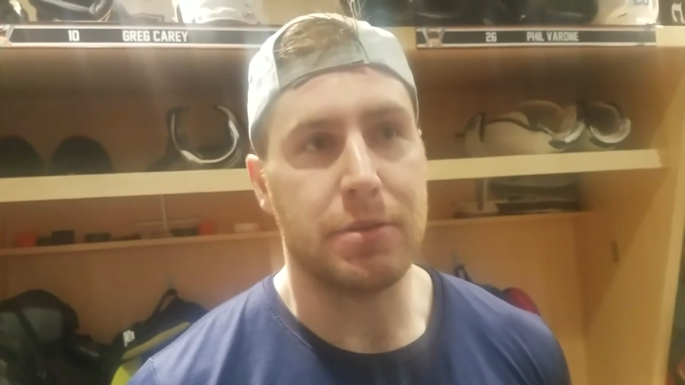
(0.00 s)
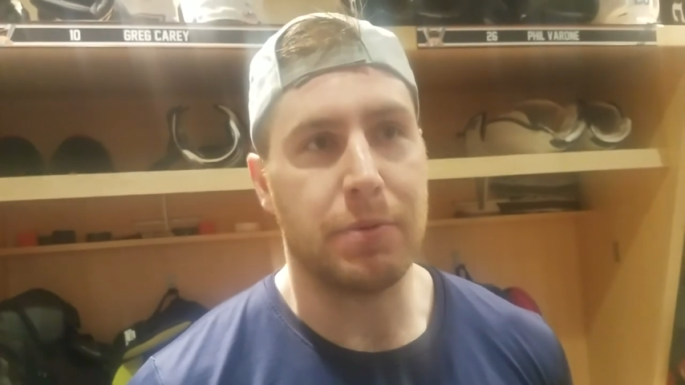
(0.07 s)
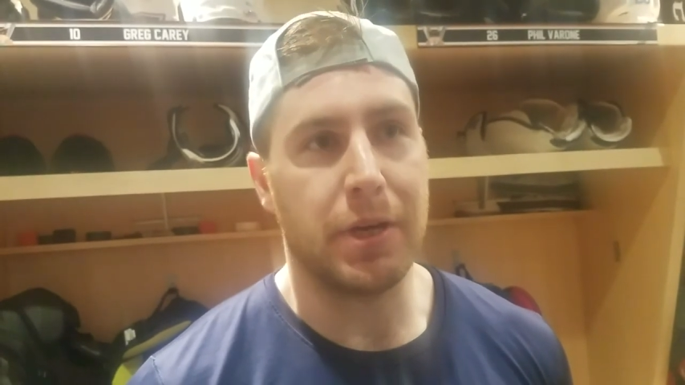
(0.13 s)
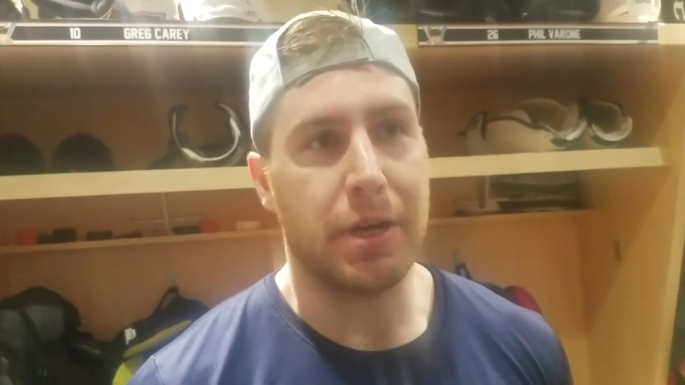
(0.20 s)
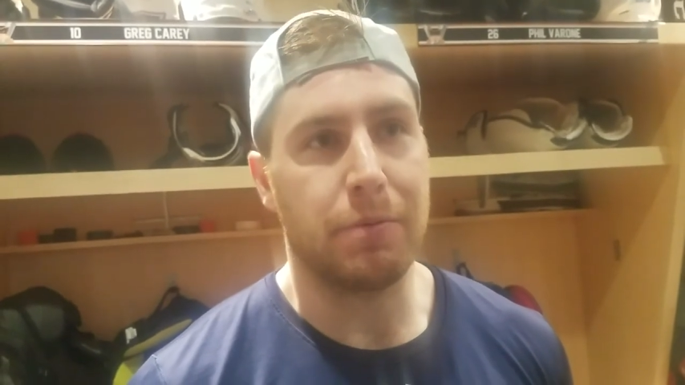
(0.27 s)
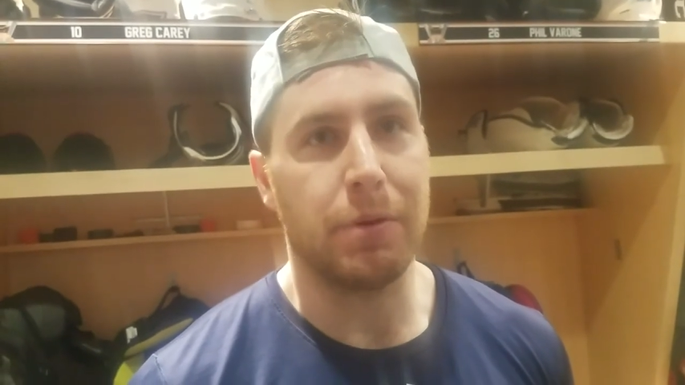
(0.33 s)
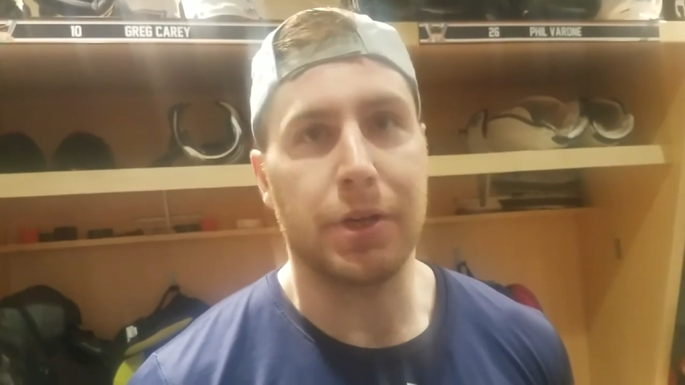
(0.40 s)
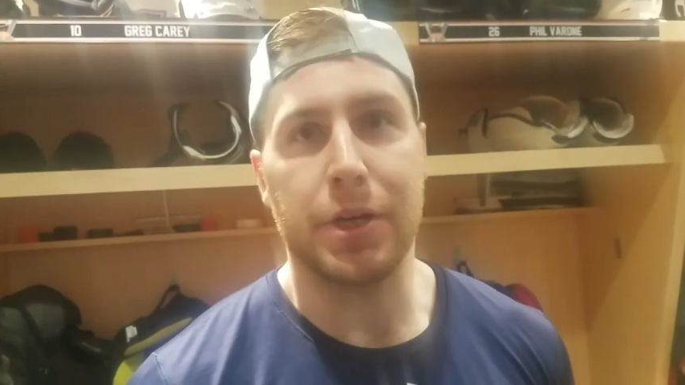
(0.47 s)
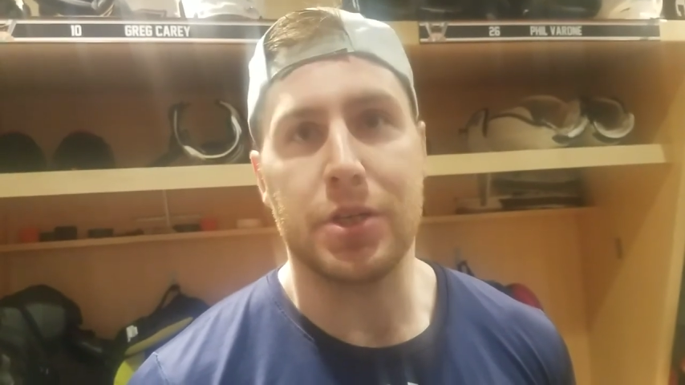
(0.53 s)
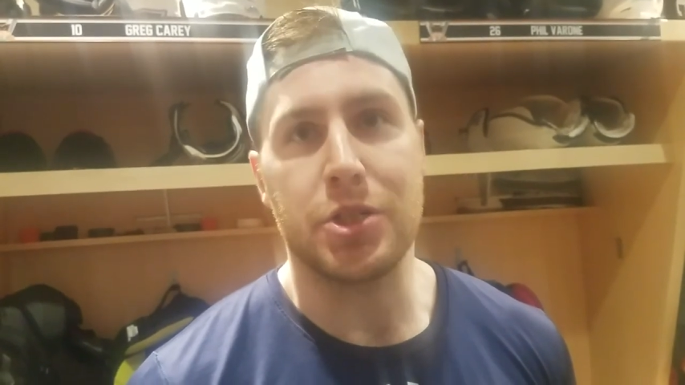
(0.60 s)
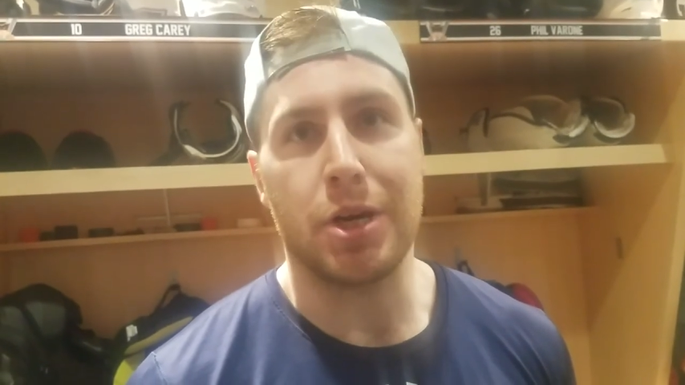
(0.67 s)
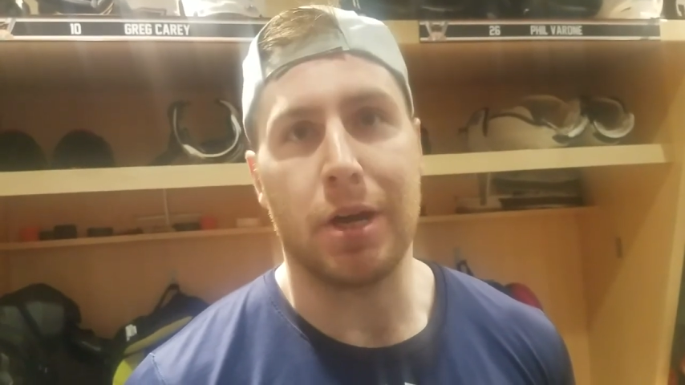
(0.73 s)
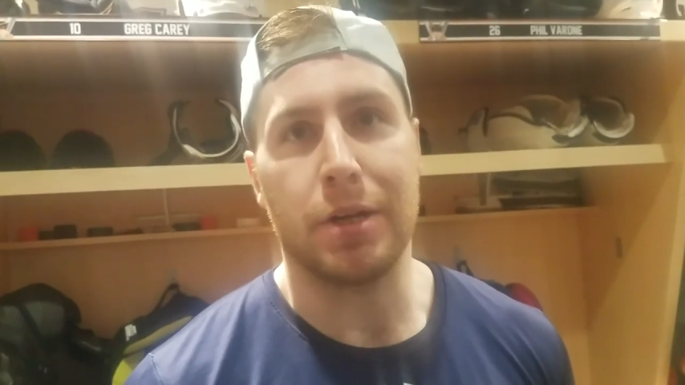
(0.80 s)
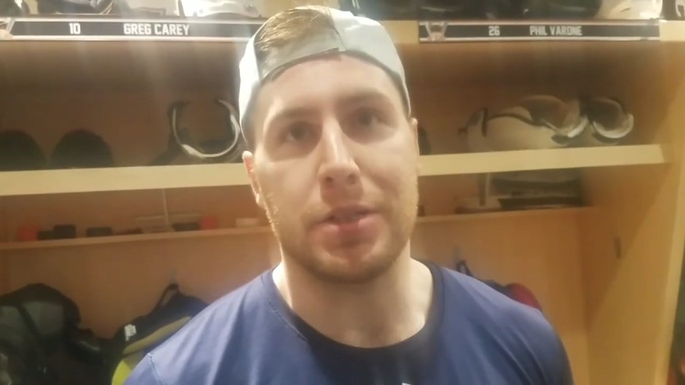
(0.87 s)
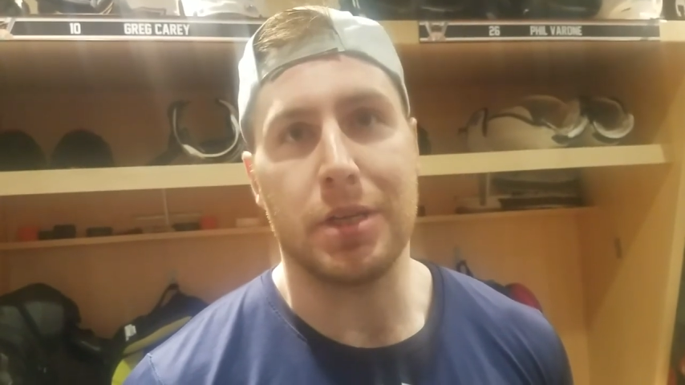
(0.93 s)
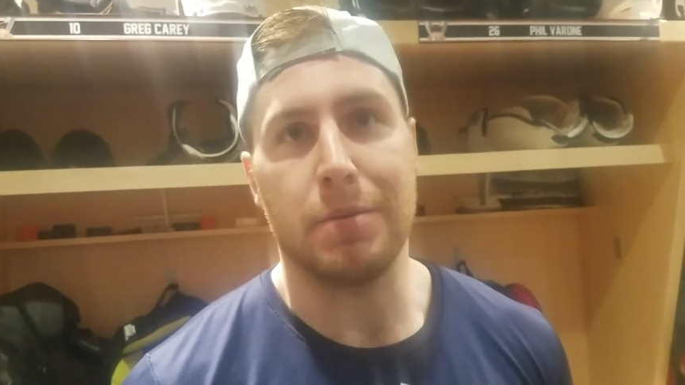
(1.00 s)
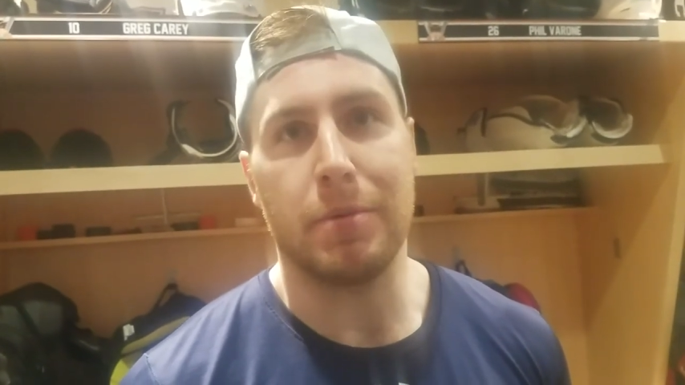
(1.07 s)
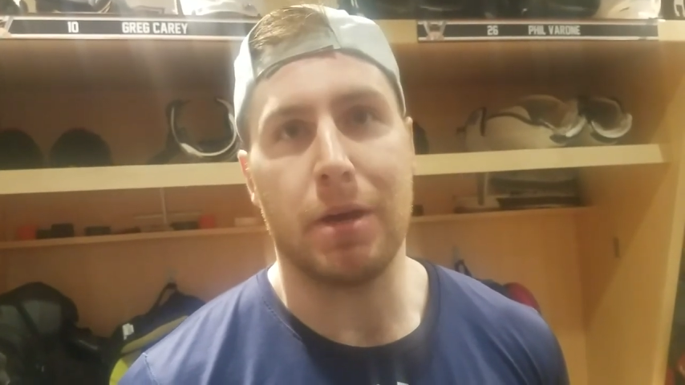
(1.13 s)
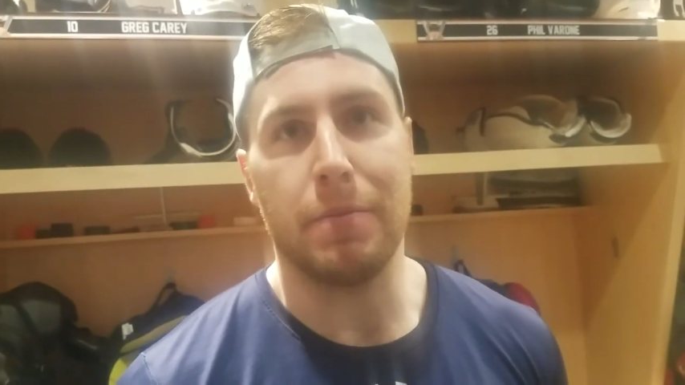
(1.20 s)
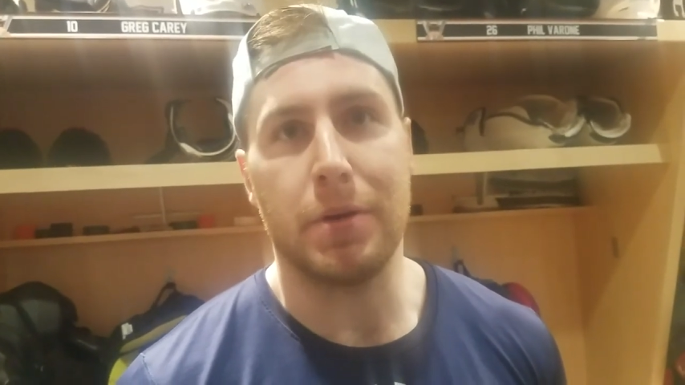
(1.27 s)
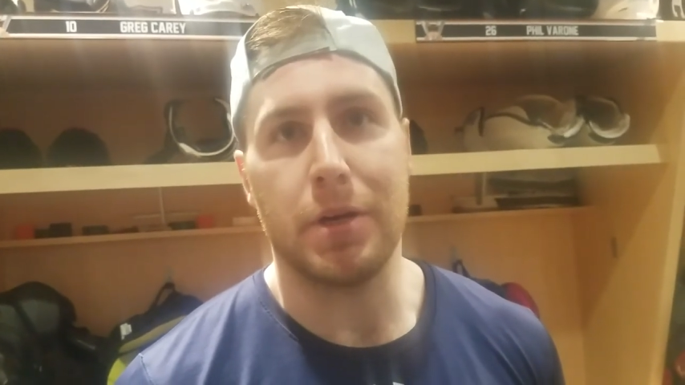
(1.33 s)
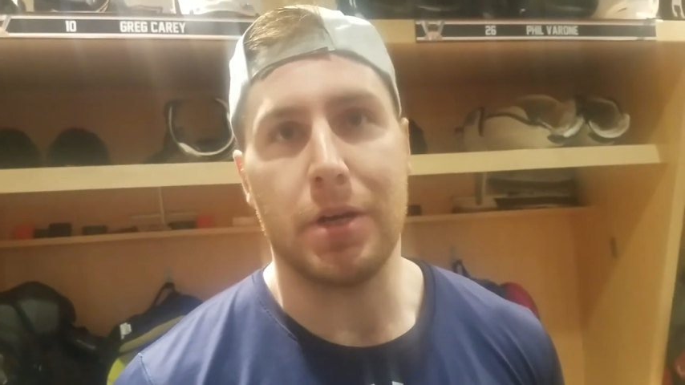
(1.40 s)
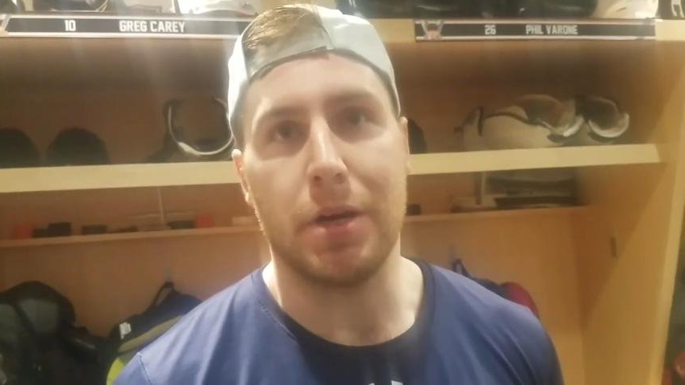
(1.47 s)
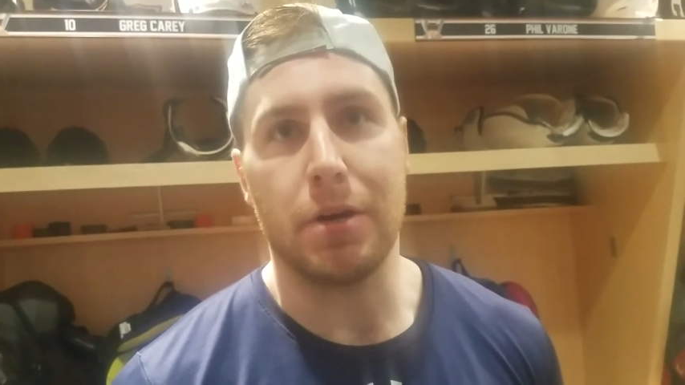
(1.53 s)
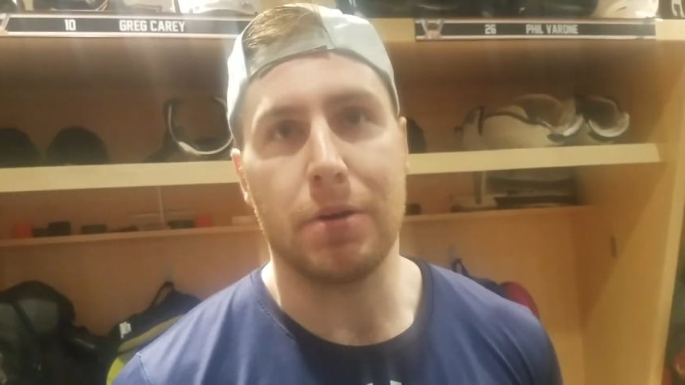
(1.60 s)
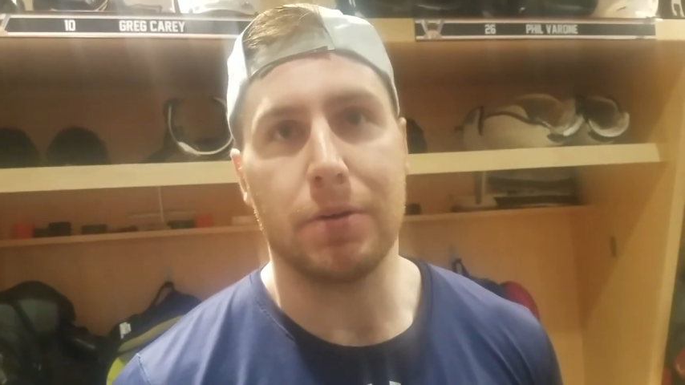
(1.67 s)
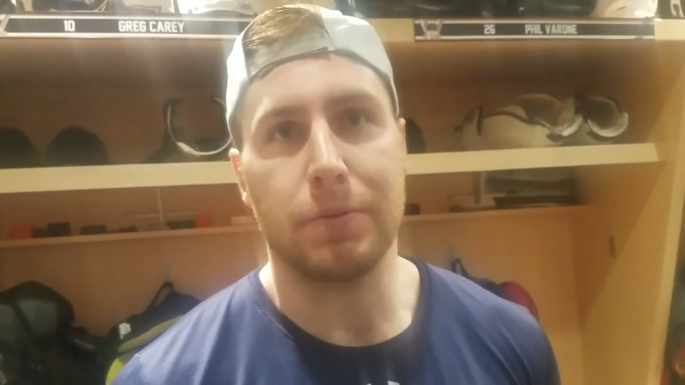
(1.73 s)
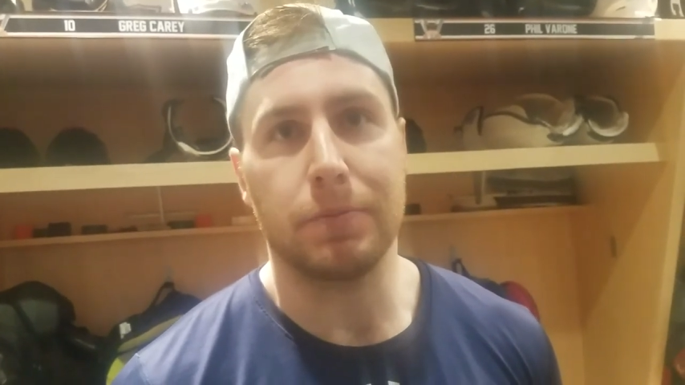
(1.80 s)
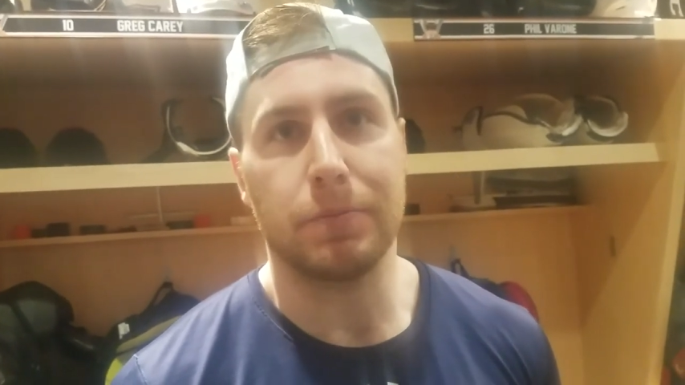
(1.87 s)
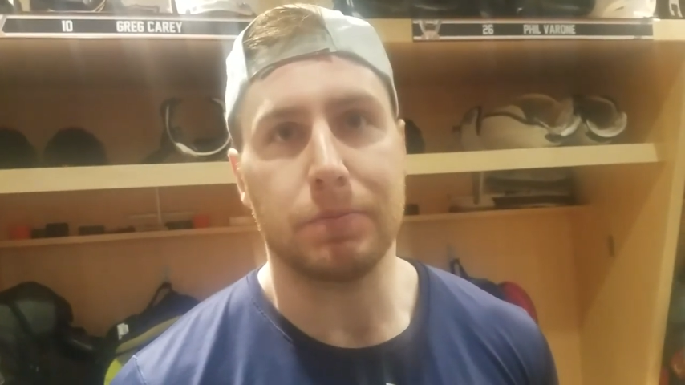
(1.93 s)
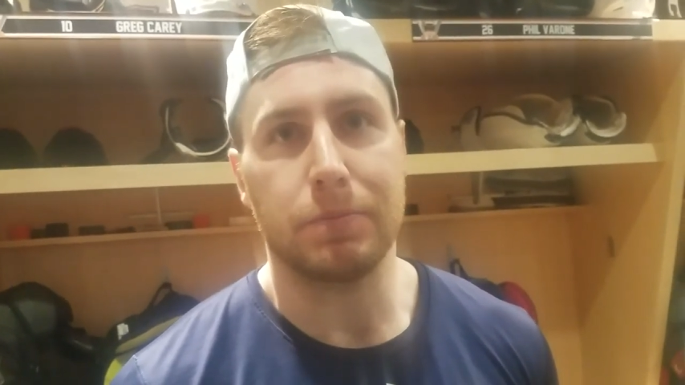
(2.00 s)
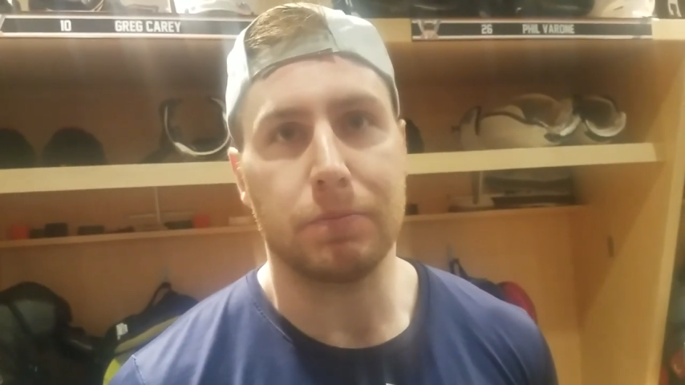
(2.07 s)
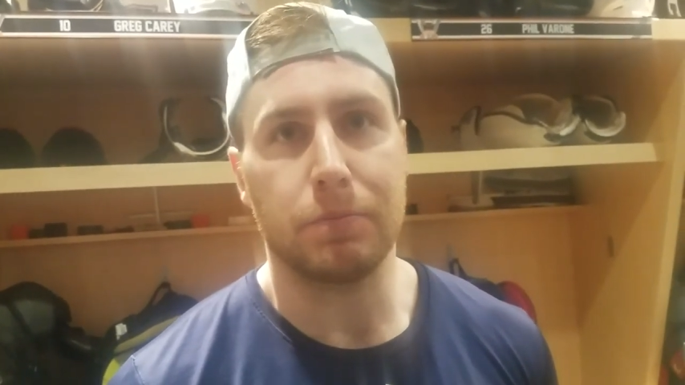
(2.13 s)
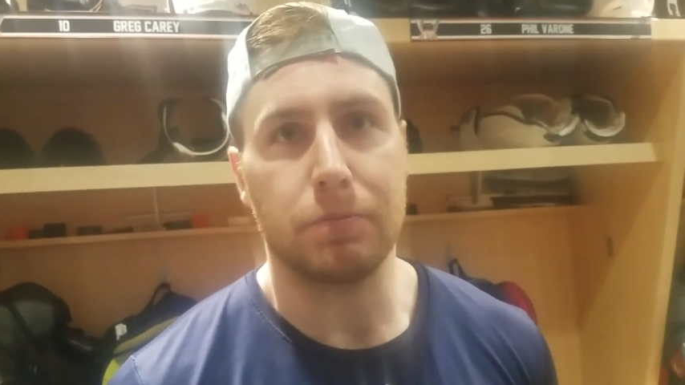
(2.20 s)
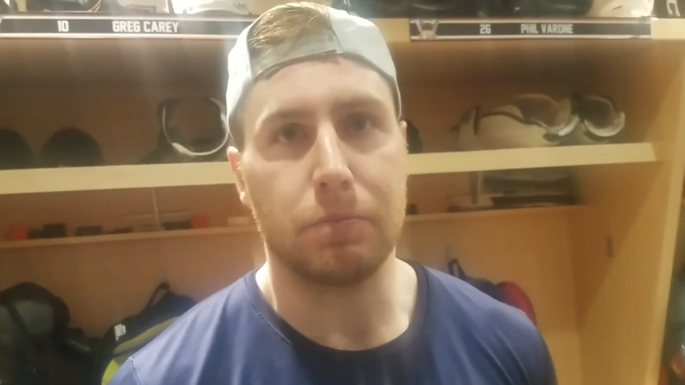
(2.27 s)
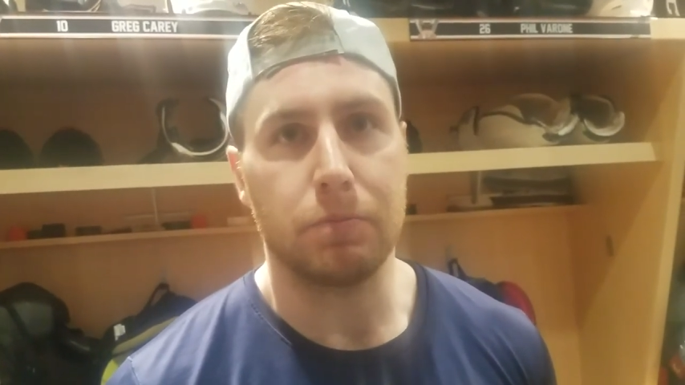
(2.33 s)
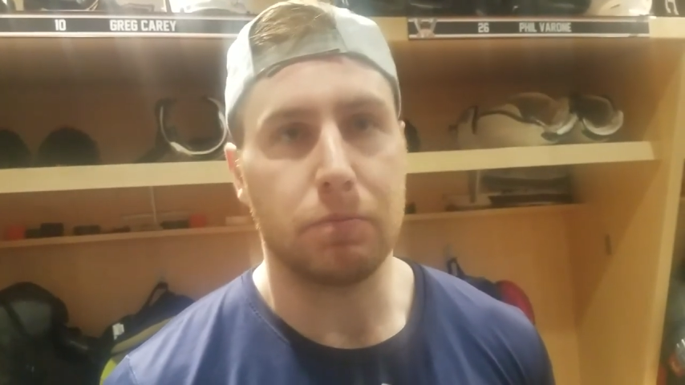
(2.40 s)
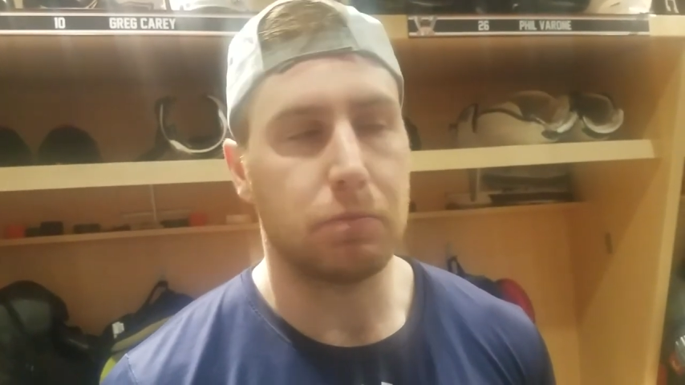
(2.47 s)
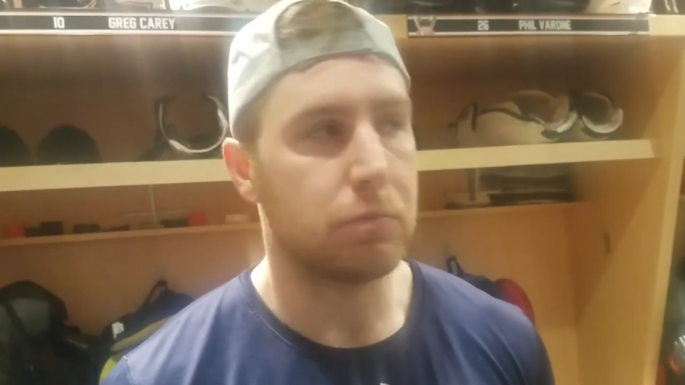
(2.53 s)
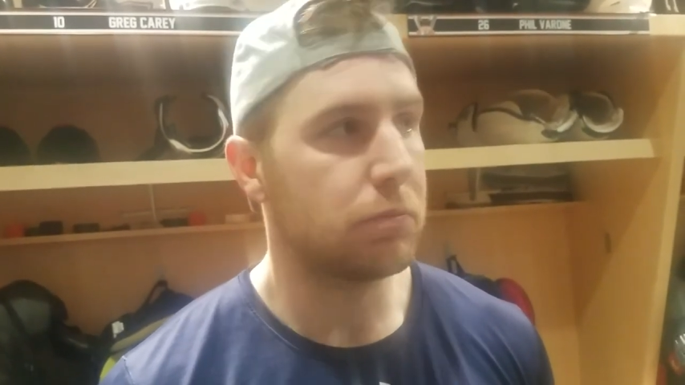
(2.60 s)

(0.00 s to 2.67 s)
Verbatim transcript: And we got a really good Charlotte team coming in here. So. Yeah.